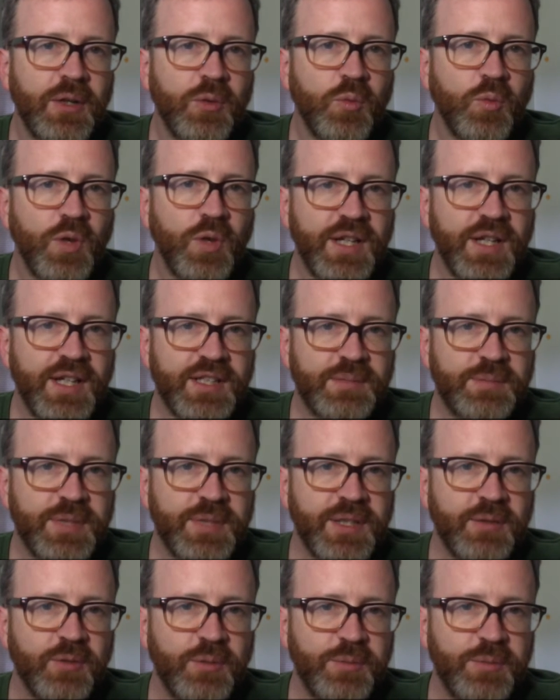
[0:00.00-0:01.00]
One
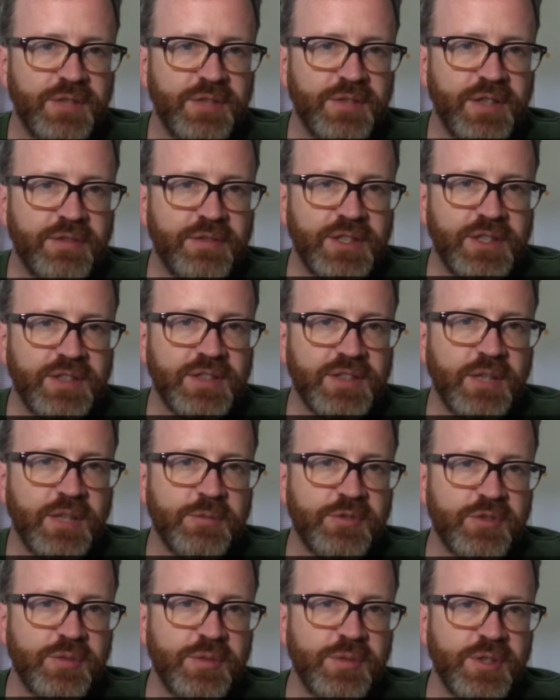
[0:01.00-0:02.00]
bit of evidence
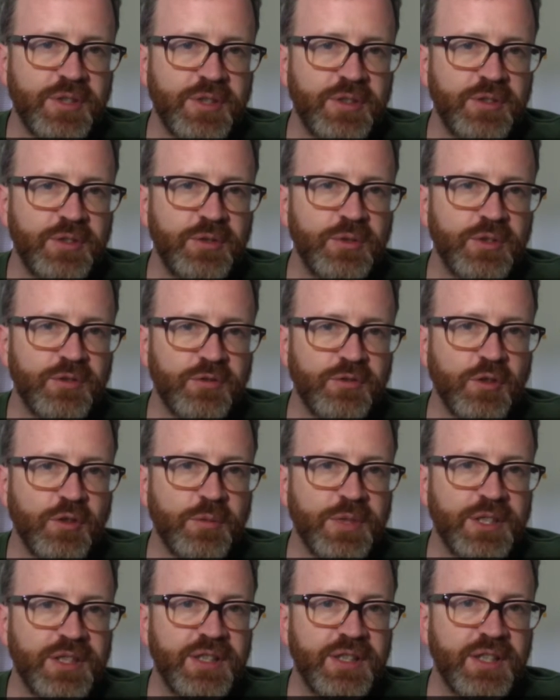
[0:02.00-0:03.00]
comes from the
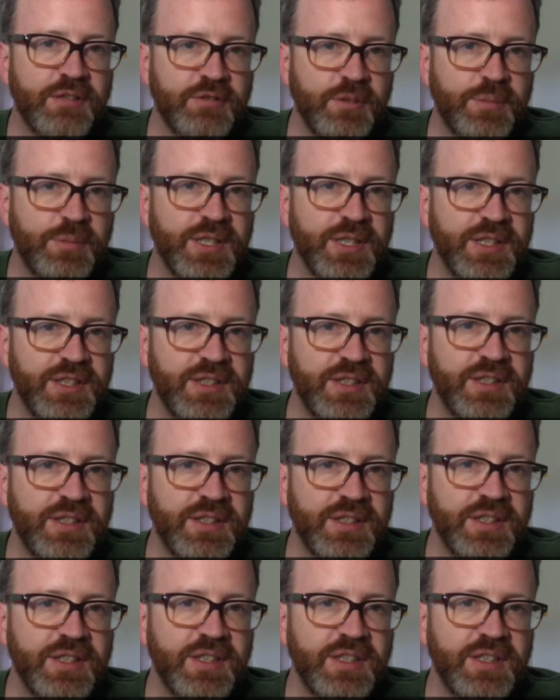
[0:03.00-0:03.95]
uniformity and rapidity